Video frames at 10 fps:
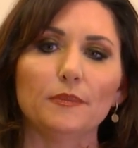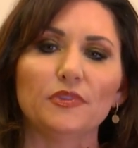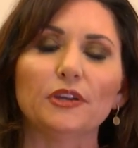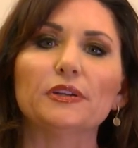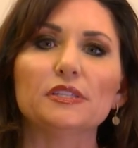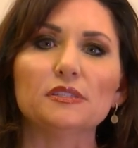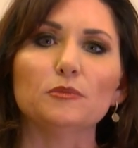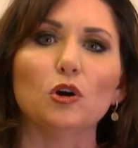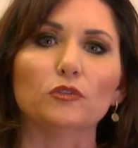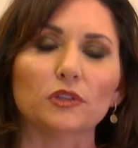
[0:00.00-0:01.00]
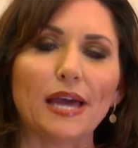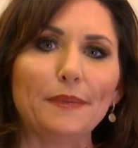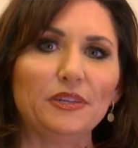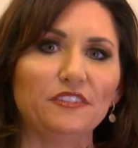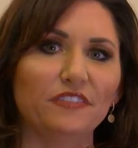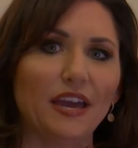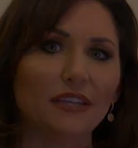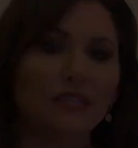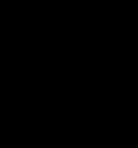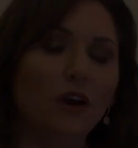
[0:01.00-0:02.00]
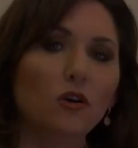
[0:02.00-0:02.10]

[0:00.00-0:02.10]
there is some overlap in effect.